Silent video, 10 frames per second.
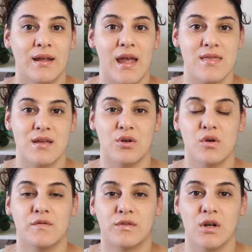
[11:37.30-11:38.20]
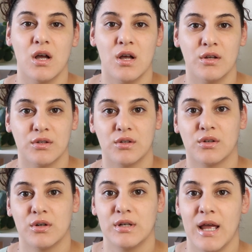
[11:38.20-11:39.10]
And then overall, you're
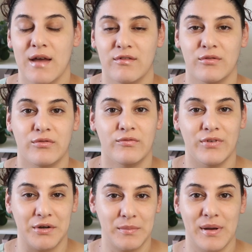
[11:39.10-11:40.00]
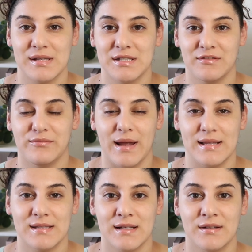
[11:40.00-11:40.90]
going to have a very positive
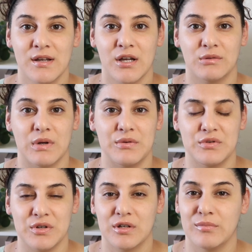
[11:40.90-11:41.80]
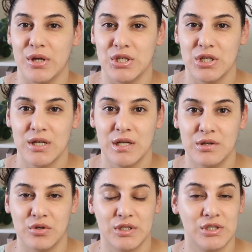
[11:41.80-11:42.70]
mindset around doing your
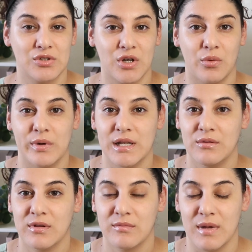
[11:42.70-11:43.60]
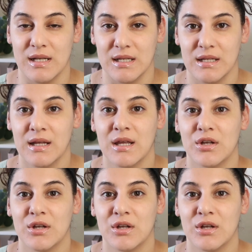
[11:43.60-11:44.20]
budget. You're going to start winning with money.